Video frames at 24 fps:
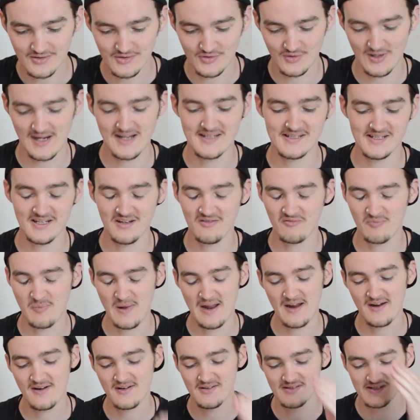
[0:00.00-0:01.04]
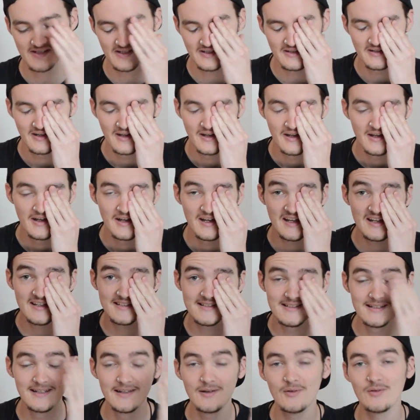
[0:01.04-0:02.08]
transitive pairs, and
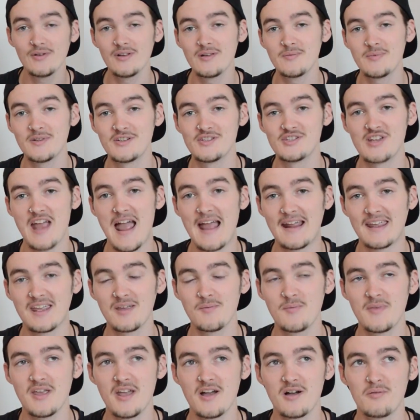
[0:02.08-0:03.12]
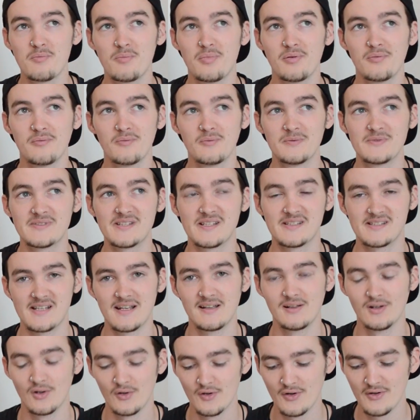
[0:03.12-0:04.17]
it's literally been jacking me up since I
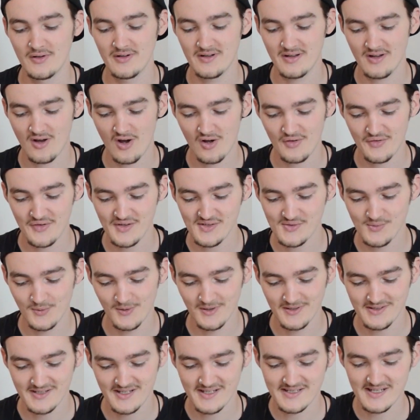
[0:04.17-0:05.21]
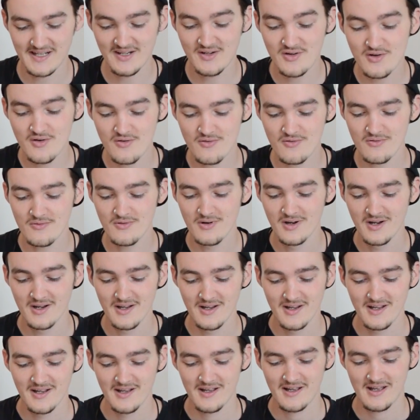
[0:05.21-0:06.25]
learned all these words, because I
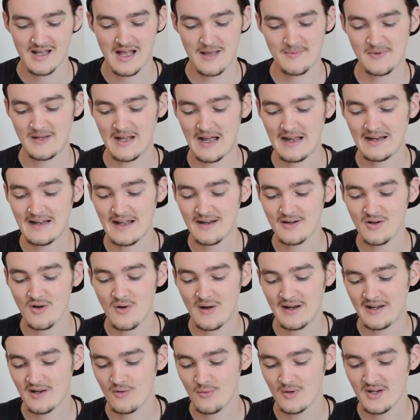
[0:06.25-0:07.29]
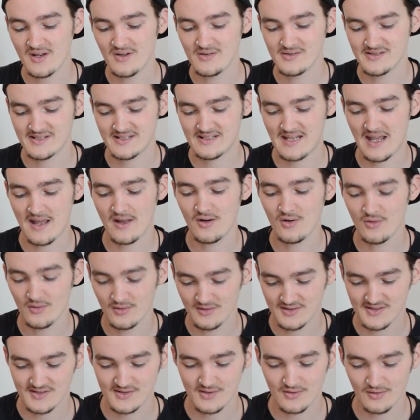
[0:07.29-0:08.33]
had no idea when to use skeru
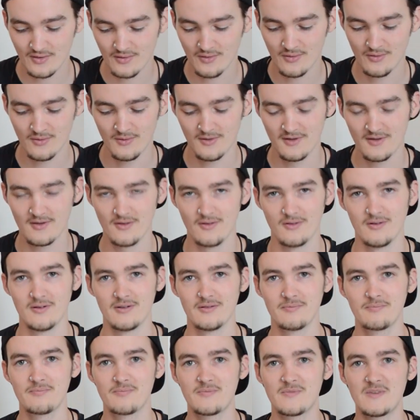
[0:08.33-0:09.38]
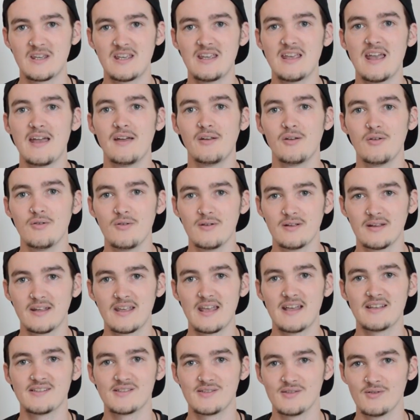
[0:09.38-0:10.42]
or tsukuru or kieru and
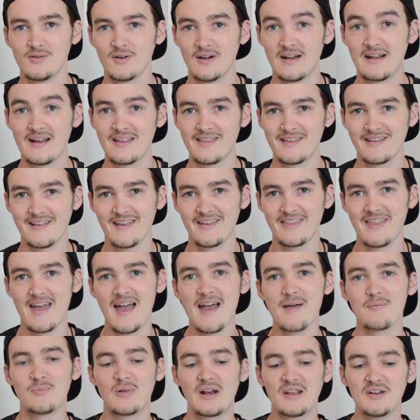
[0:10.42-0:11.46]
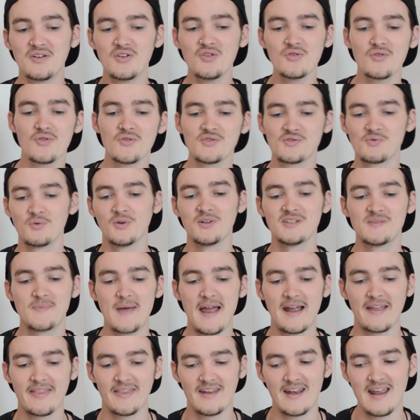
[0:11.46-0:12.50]
kesu or anything like that, but I knew those words
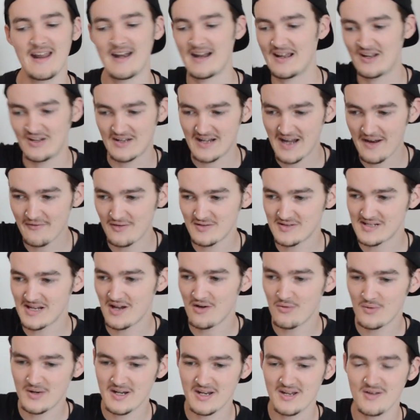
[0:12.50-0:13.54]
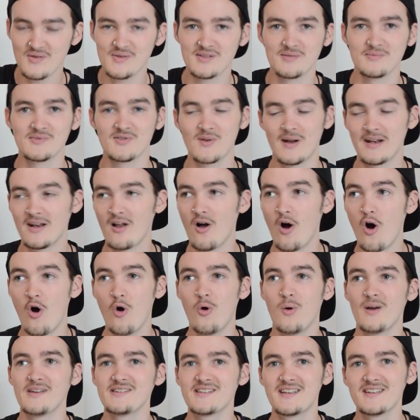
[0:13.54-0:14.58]
back in the day and I could never tell when to use them, so I'd
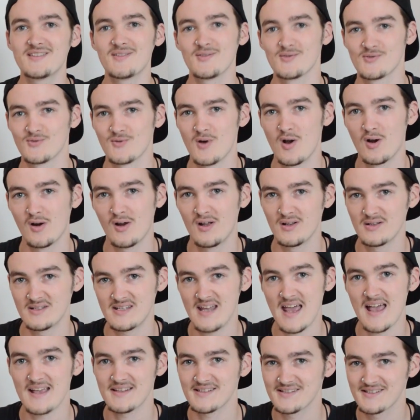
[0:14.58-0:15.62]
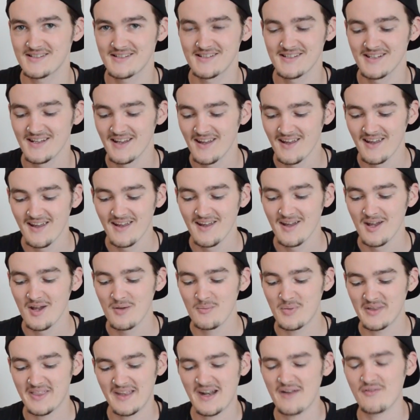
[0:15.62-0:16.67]
always get those wrong on tests.
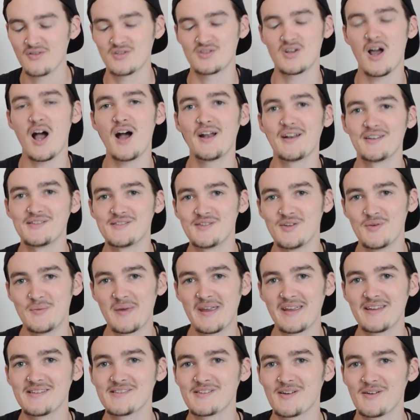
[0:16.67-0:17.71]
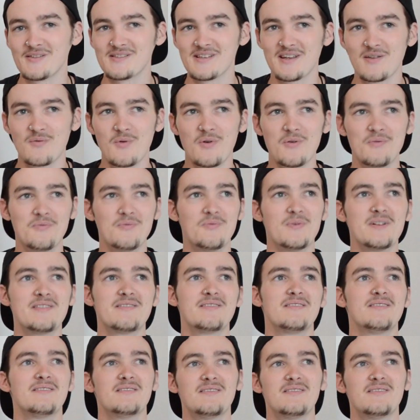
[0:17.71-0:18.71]
But they never taught it to me, so I was like, well, what